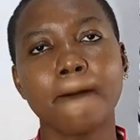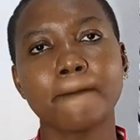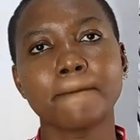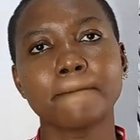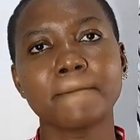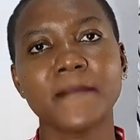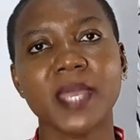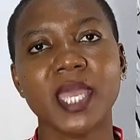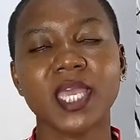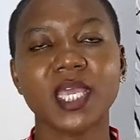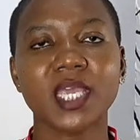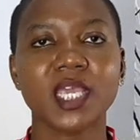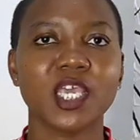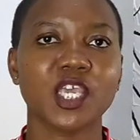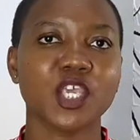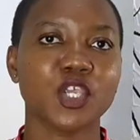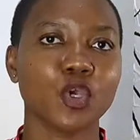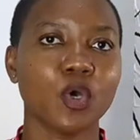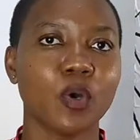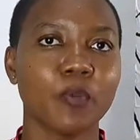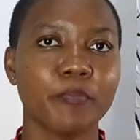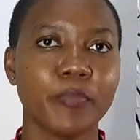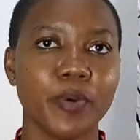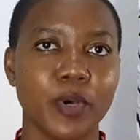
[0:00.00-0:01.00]
make
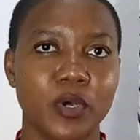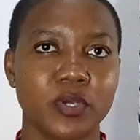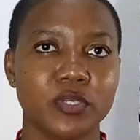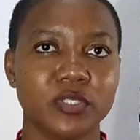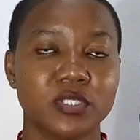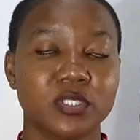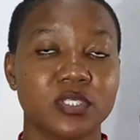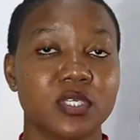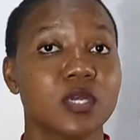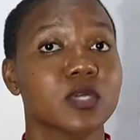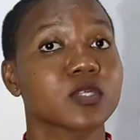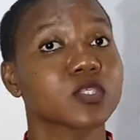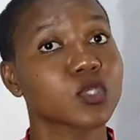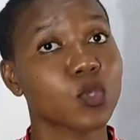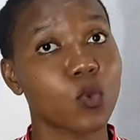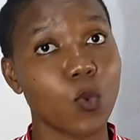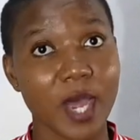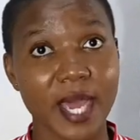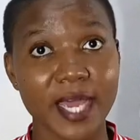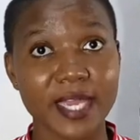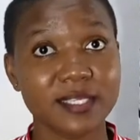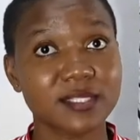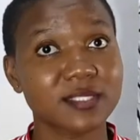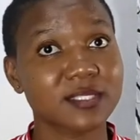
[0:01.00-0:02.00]
your bust
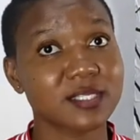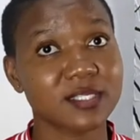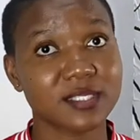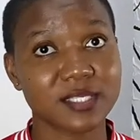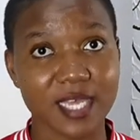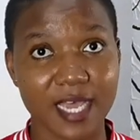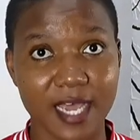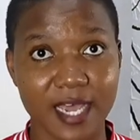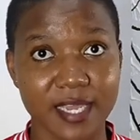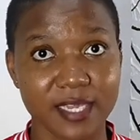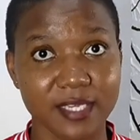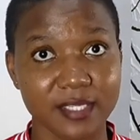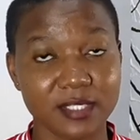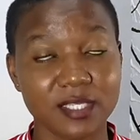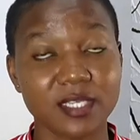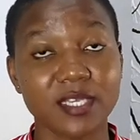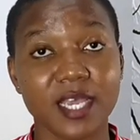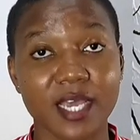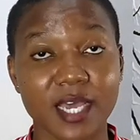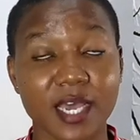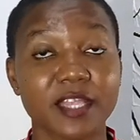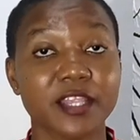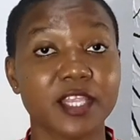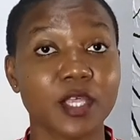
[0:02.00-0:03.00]
twice the size.
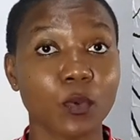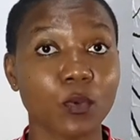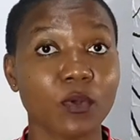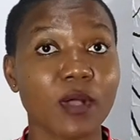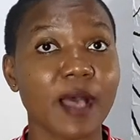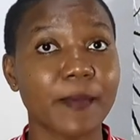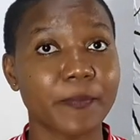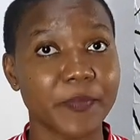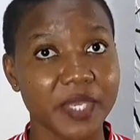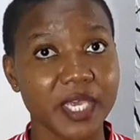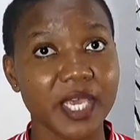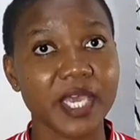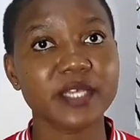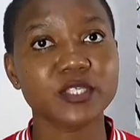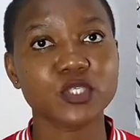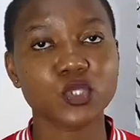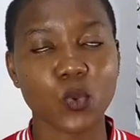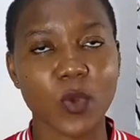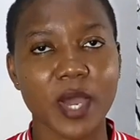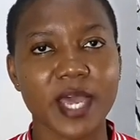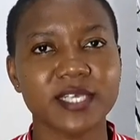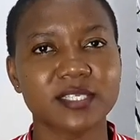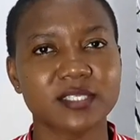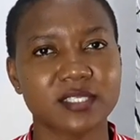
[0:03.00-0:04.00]
Yeah, they will appear
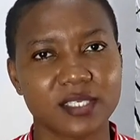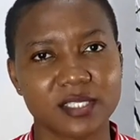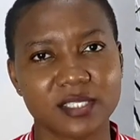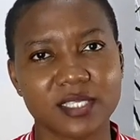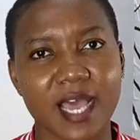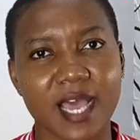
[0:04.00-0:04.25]
twice the